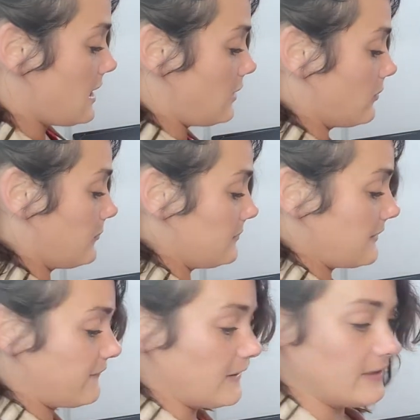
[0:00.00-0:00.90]
I want to put
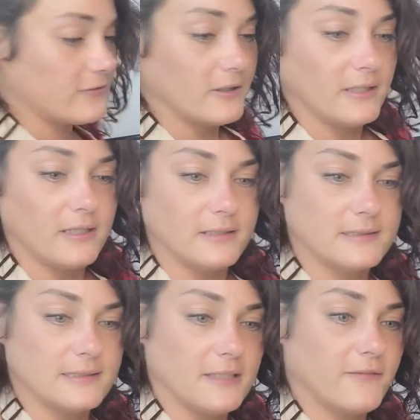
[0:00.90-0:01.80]
my flavoring in and
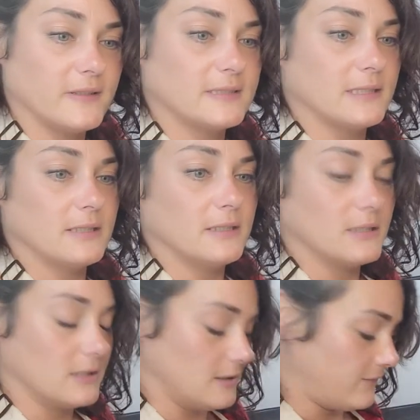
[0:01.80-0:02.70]
see if it's gonna,
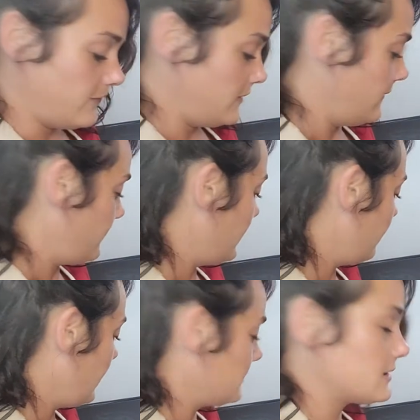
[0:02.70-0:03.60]
if
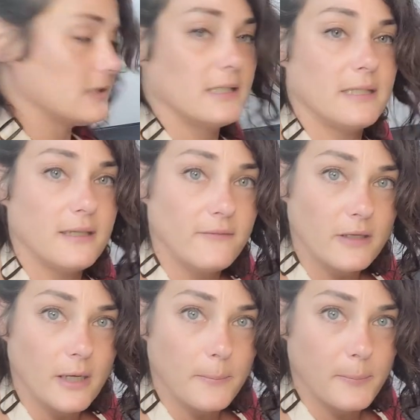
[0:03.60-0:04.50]
that amount's gonna give
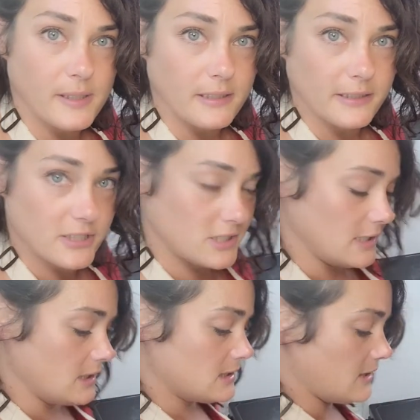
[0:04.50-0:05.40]
it a pinkish tint.